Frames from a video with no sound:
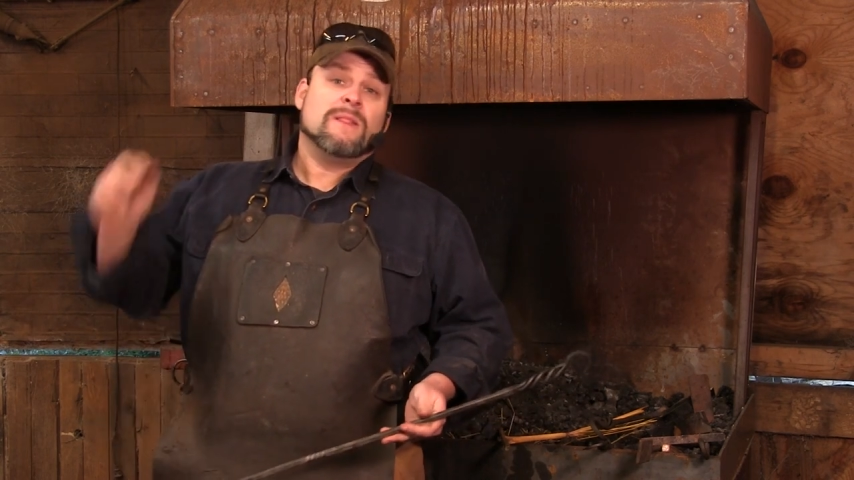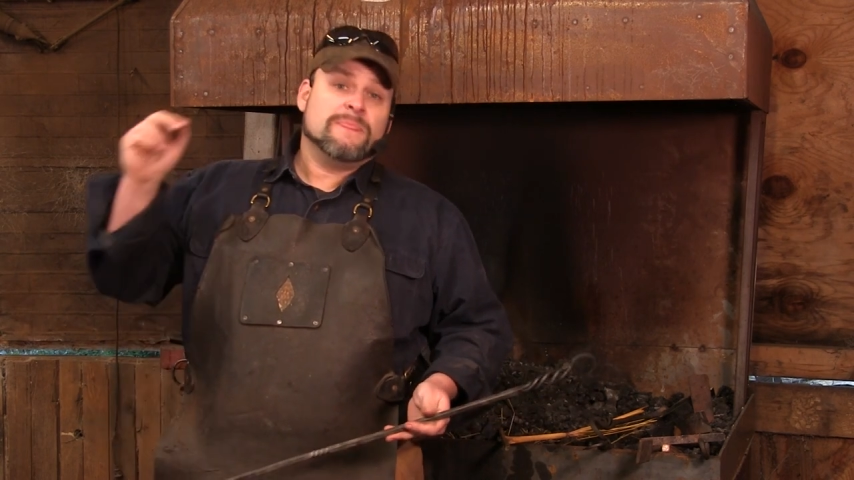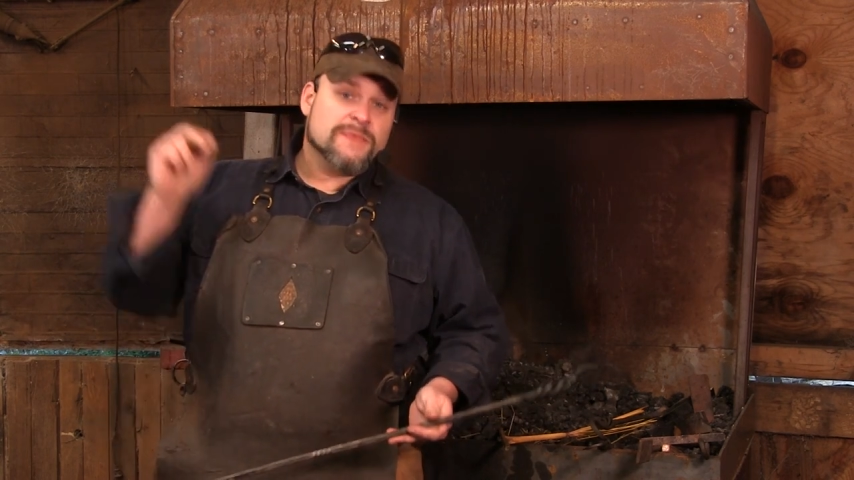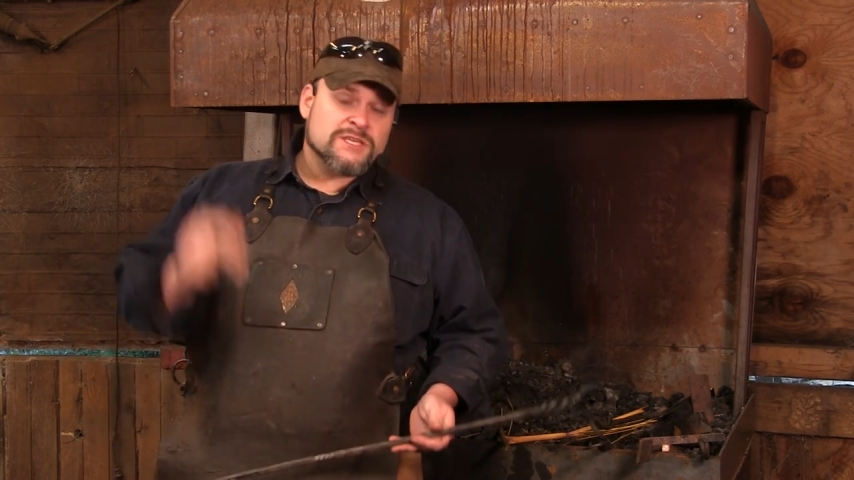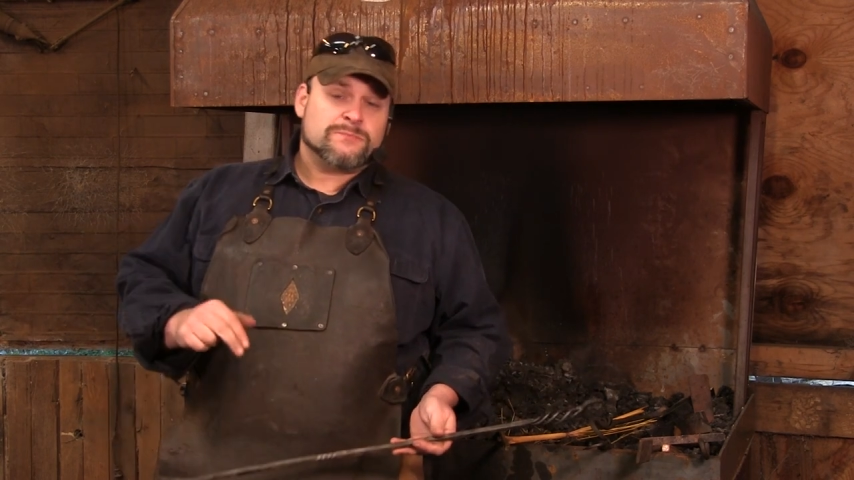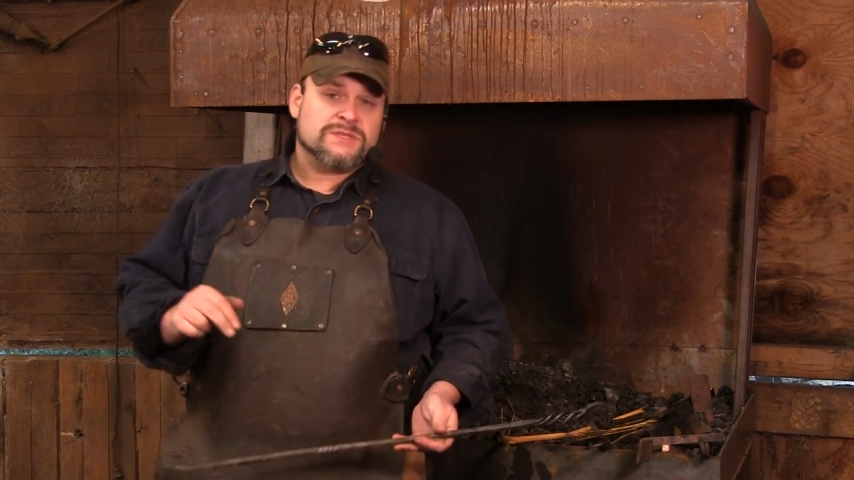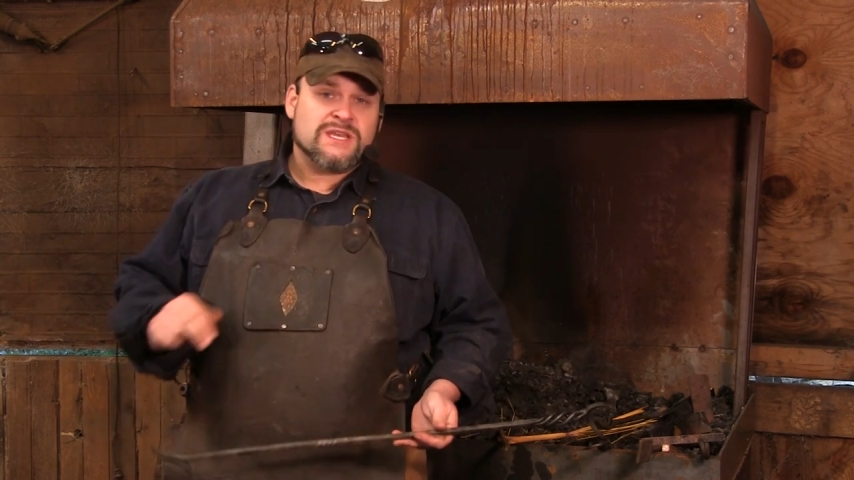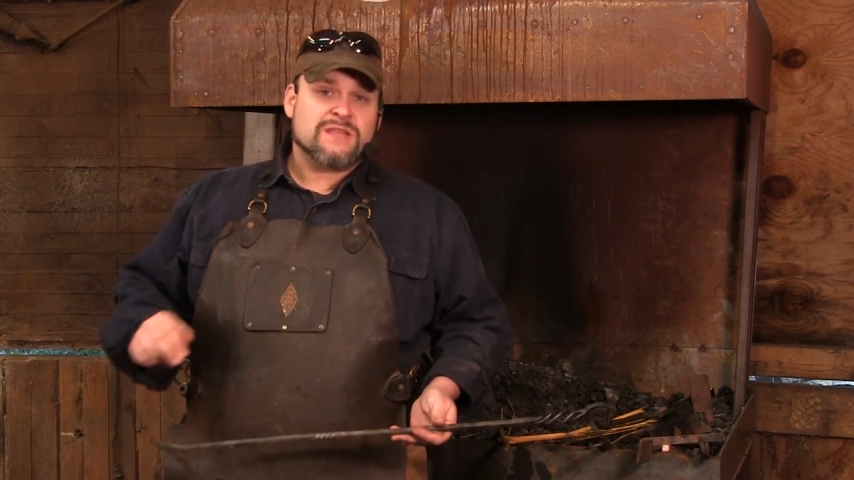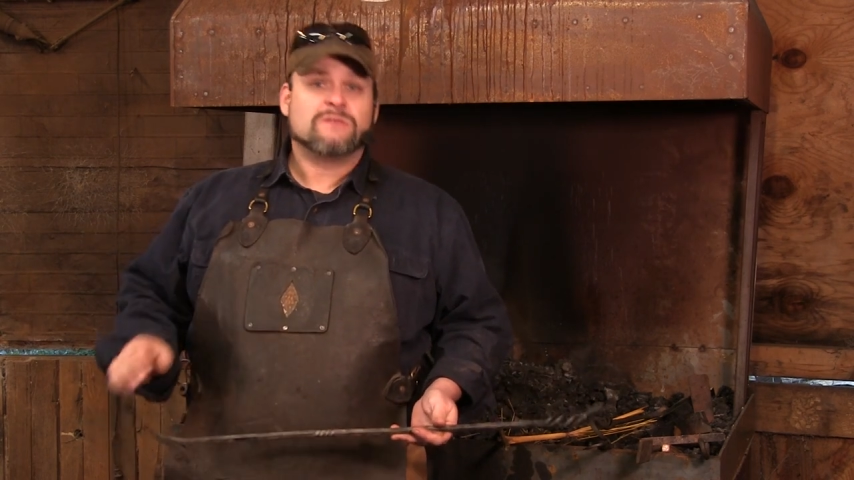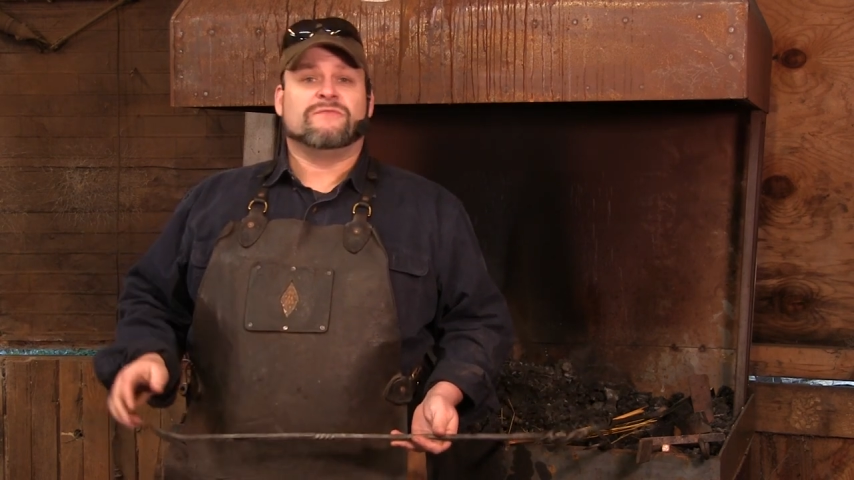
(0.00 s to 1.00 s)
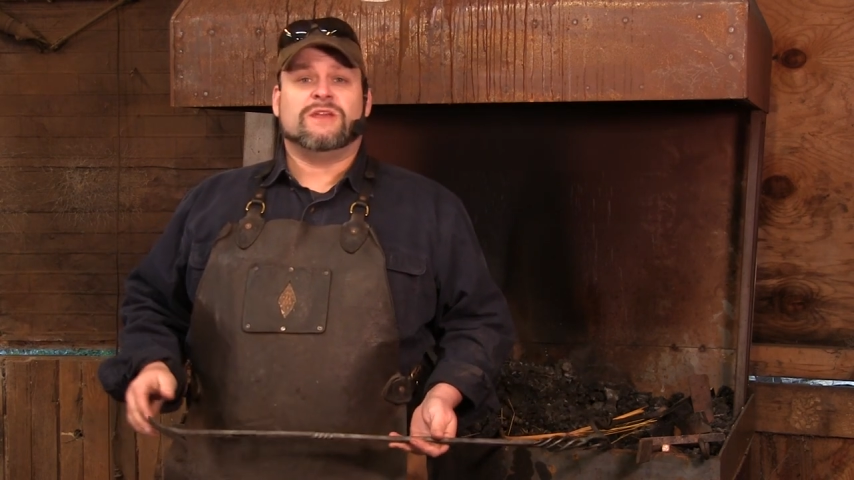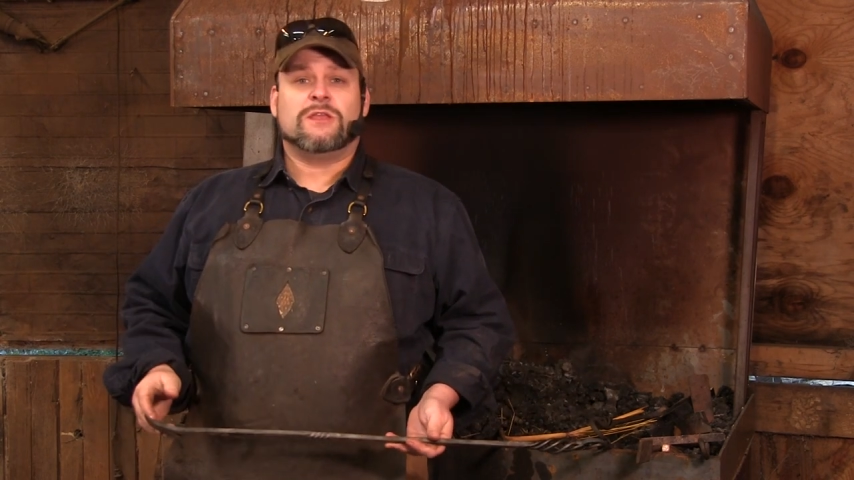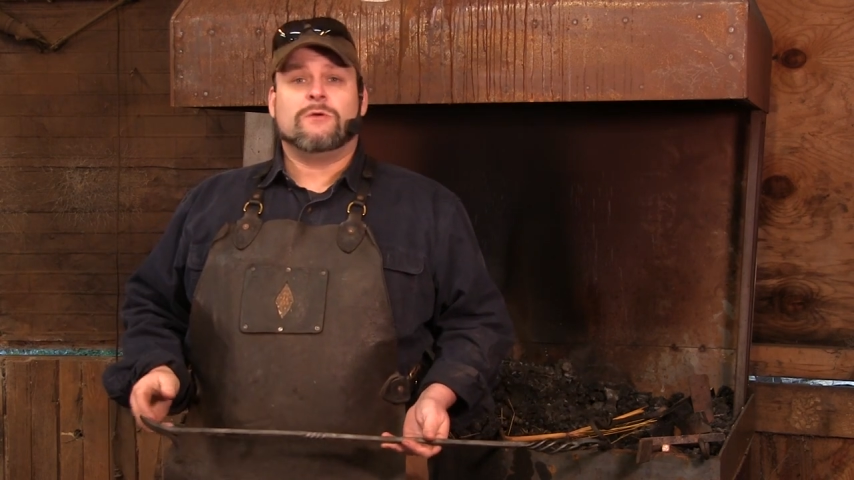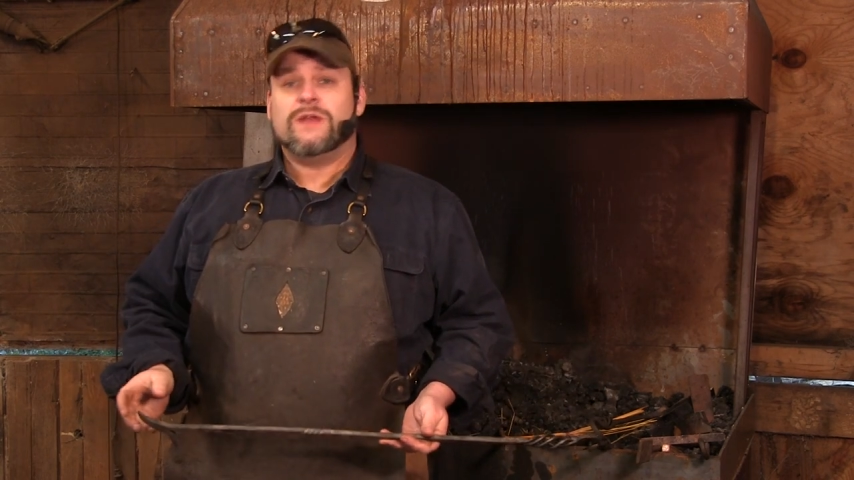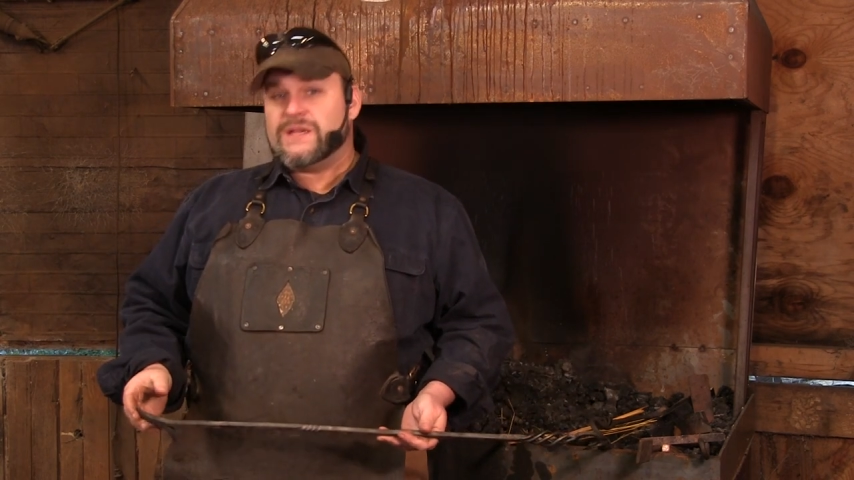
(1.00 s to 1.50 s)
This particular
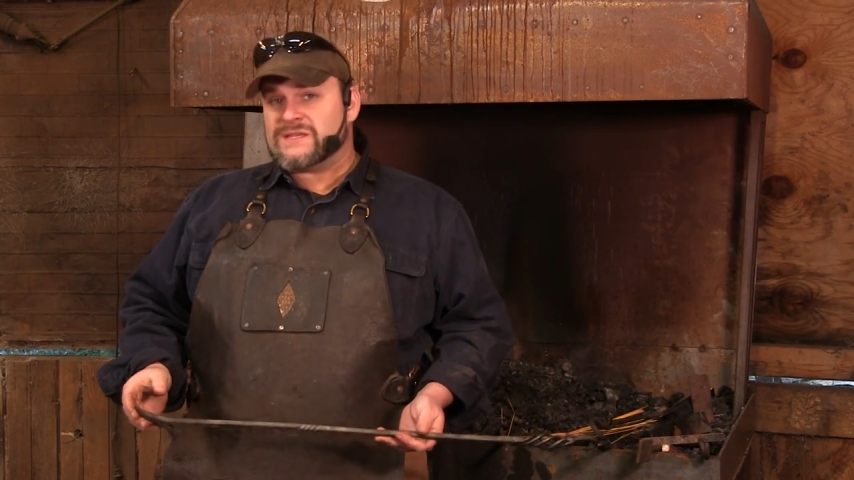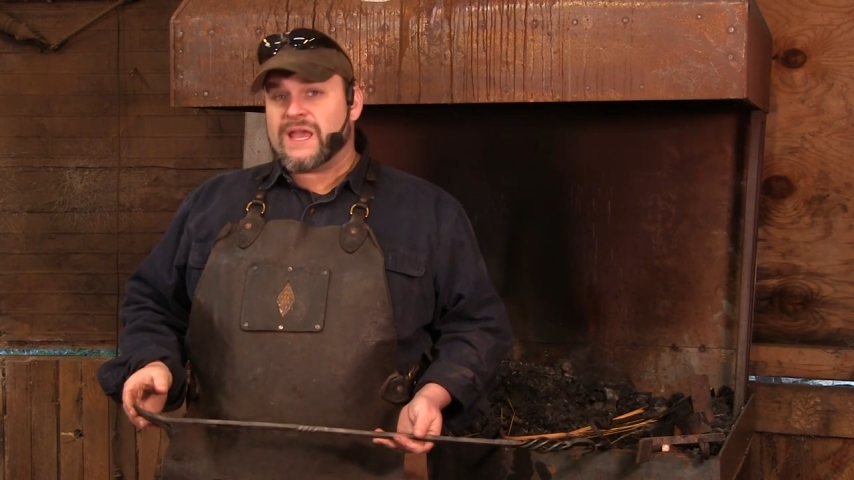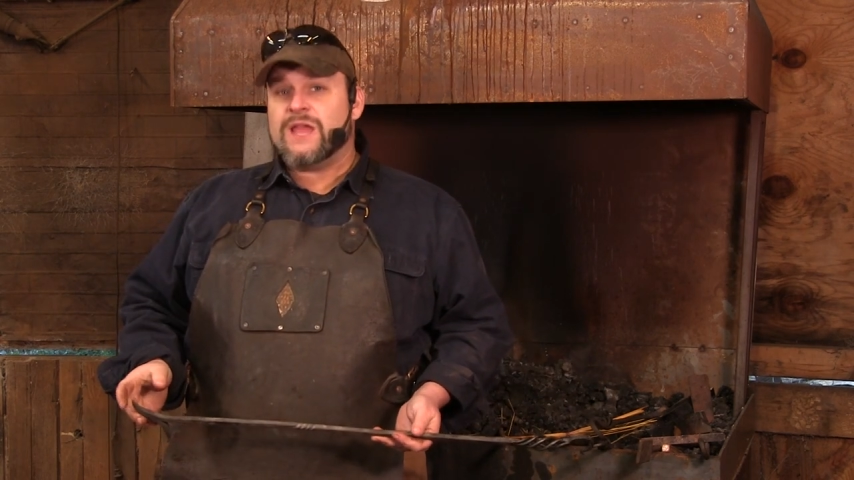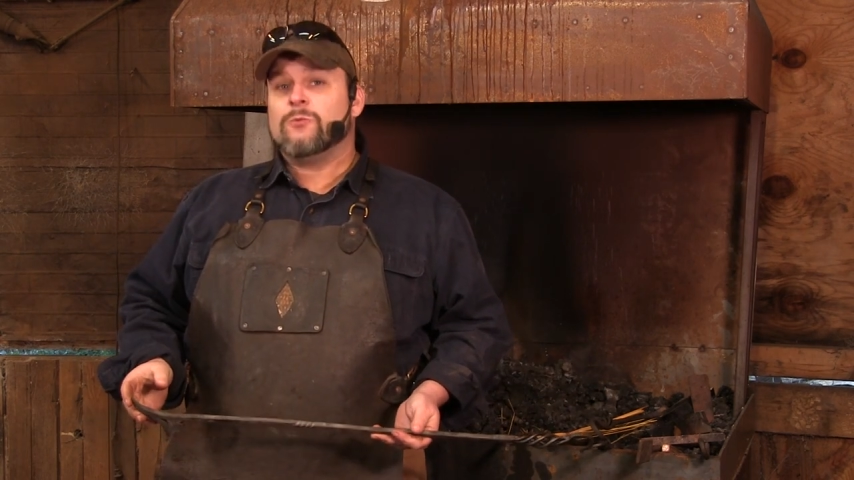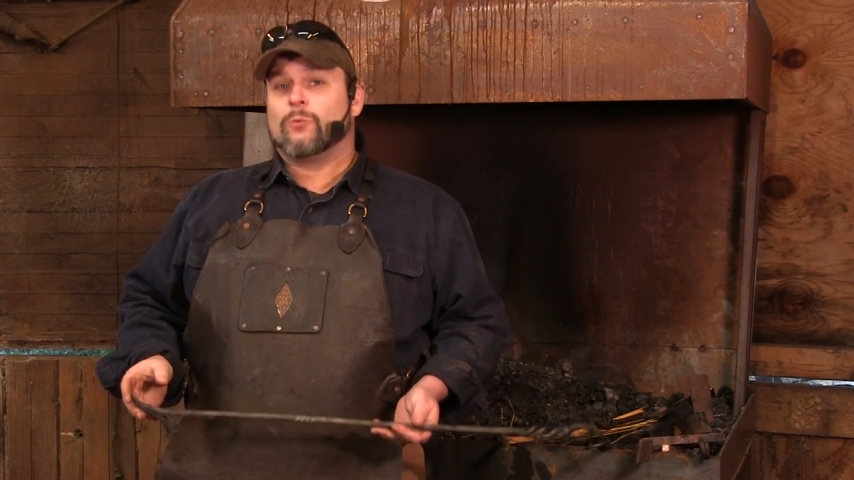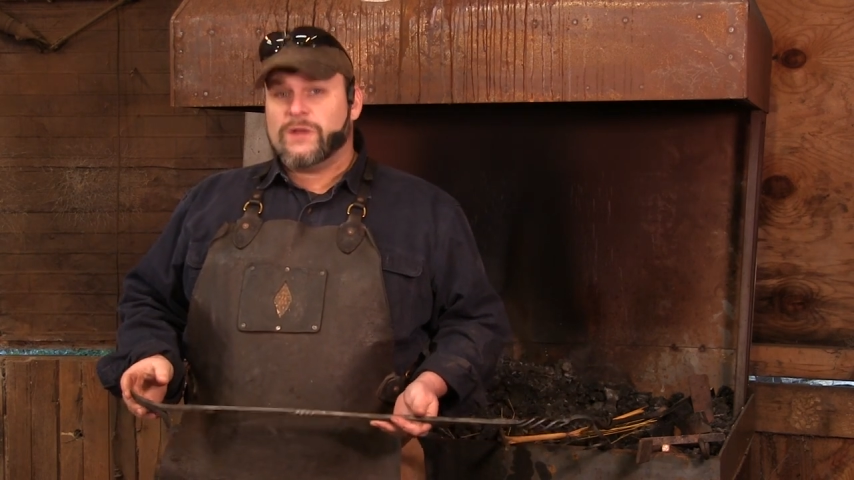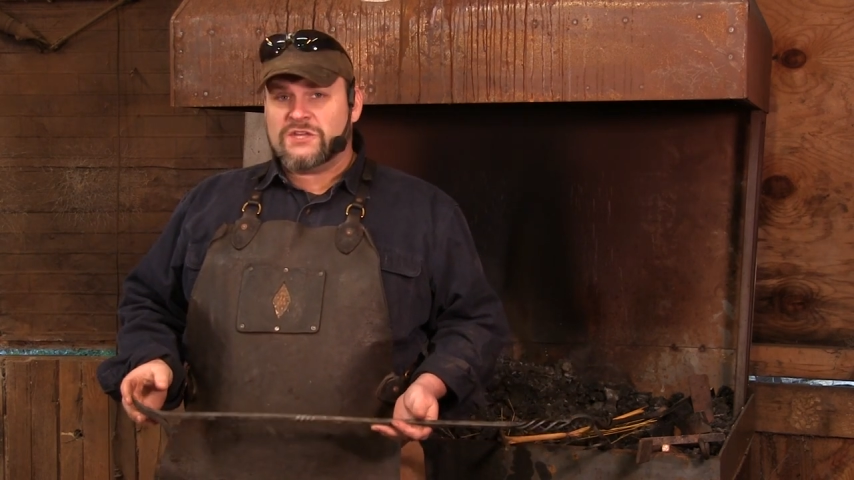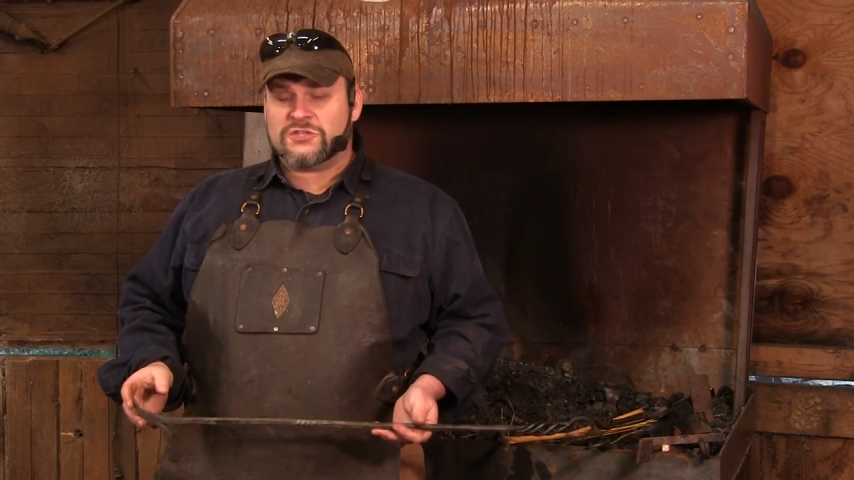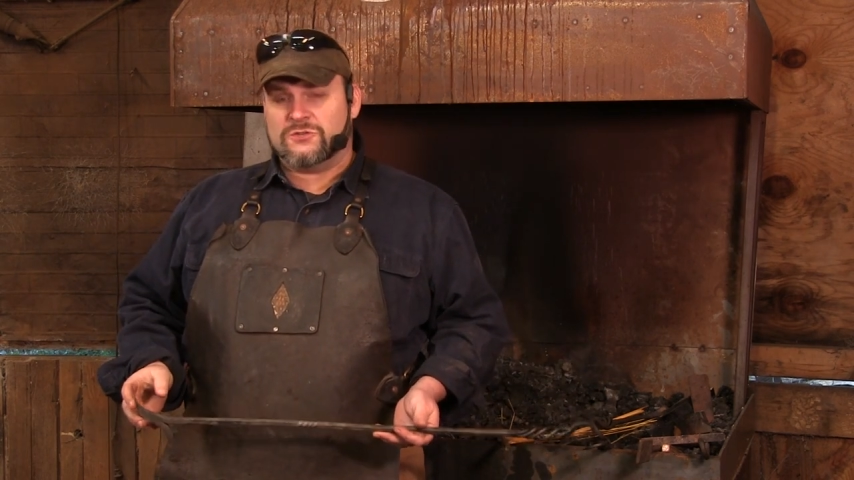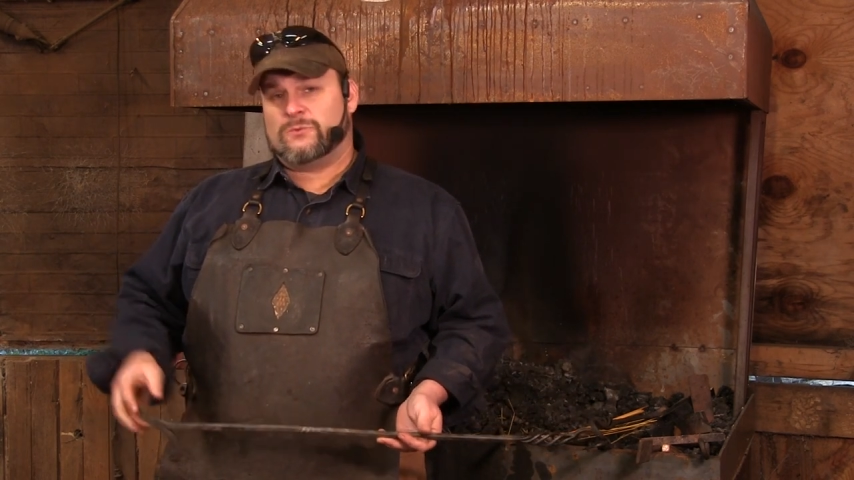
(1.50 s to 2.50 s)
video is a reshoot.